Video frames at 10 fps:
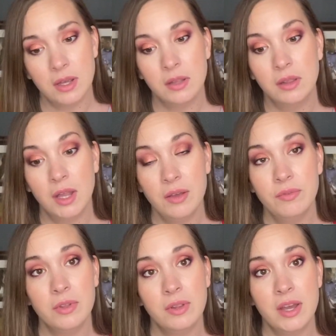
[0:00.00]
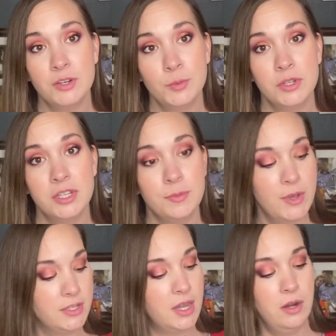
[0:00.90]
I love their Lash Princess
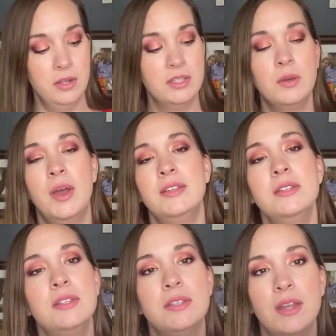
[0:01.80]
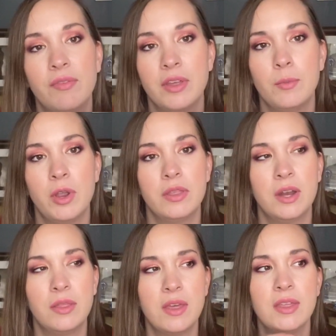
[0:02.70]
mascara. So Essence is definitely a brand that
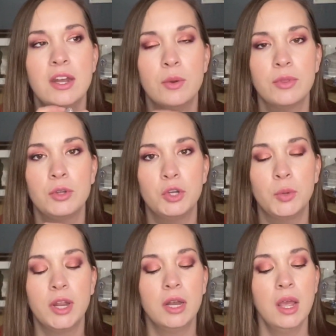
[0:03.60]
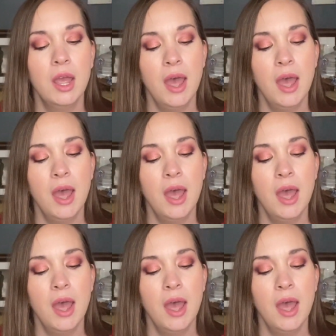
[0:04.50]
I think they know what they're doing.